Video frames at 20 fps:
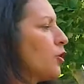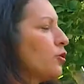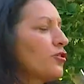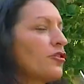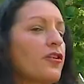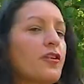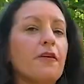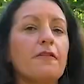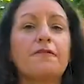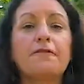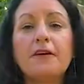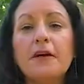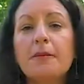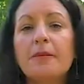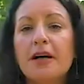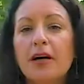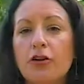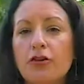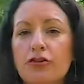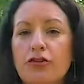to the
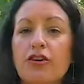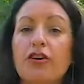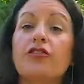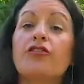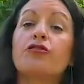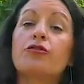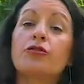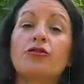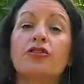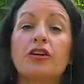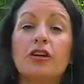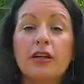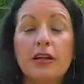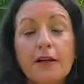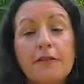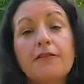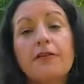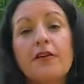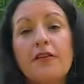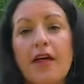female trees to
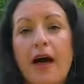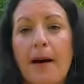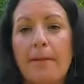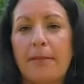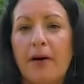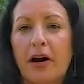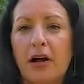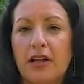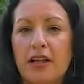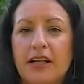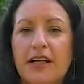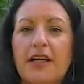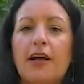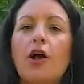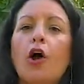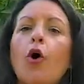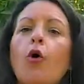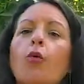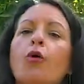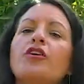deliver that pollen,
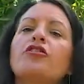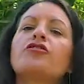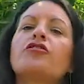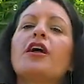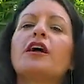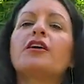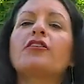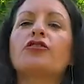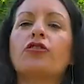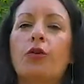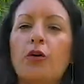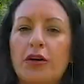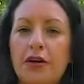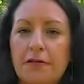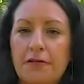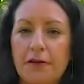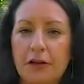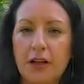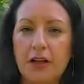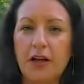which then is going to
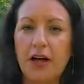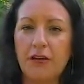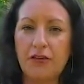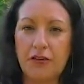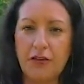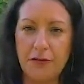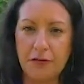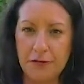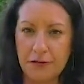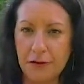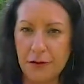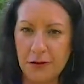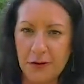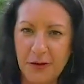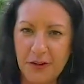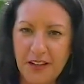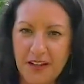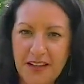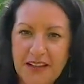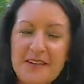fertilize the fruit.
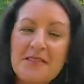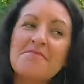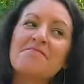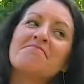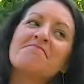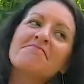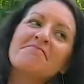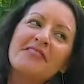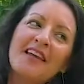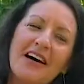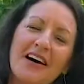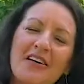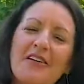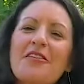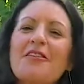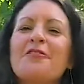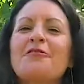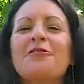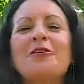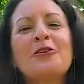Now,
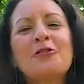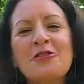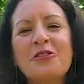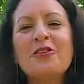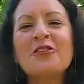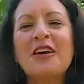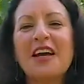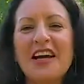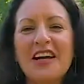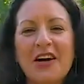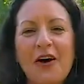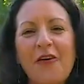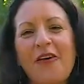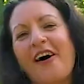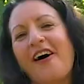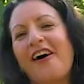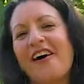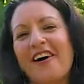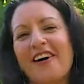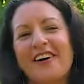the fruits of ginkgo
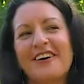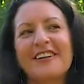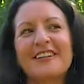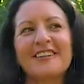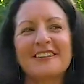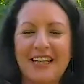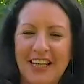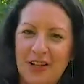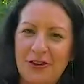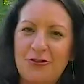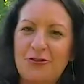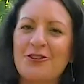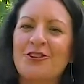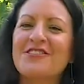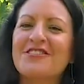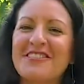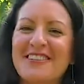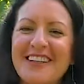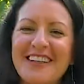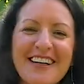are
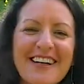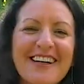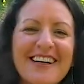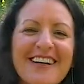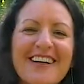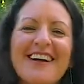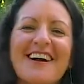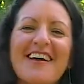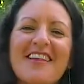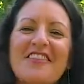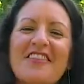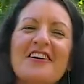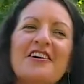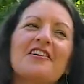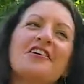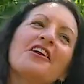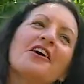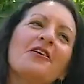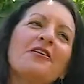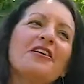interesting.
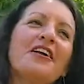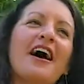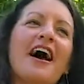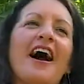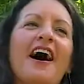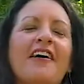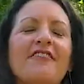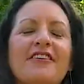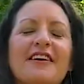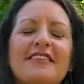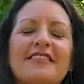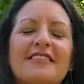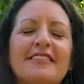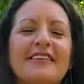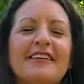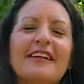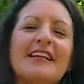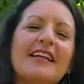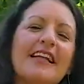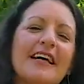They're known to have a
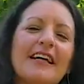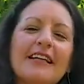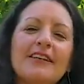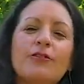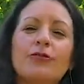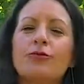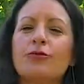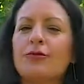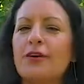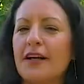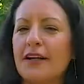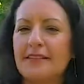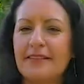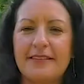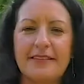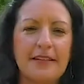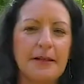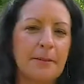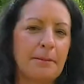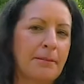slight
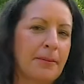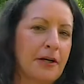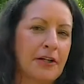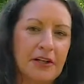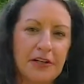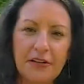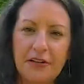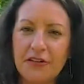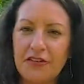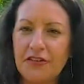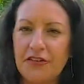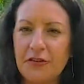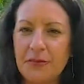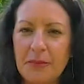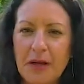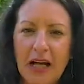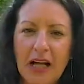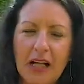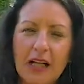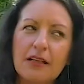rancid butter
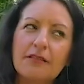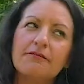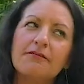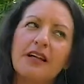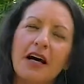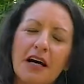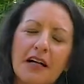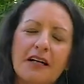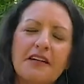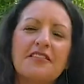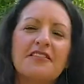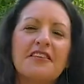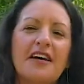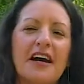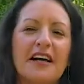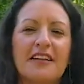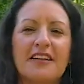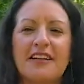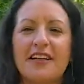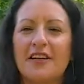smell, not
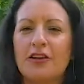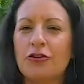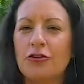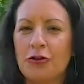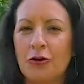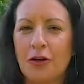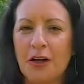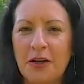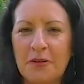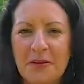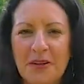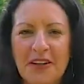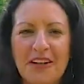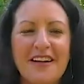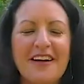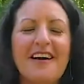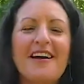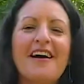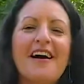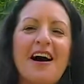exactly enjoyable,
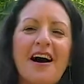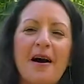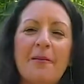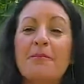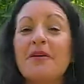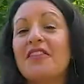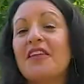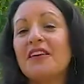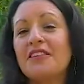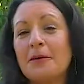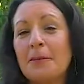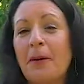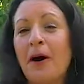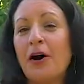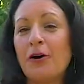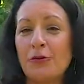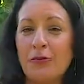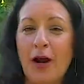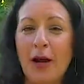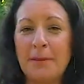but that's
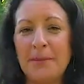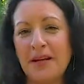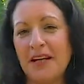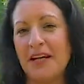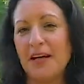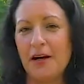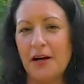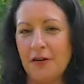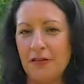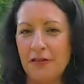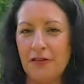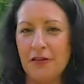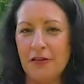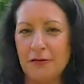upon ripening of the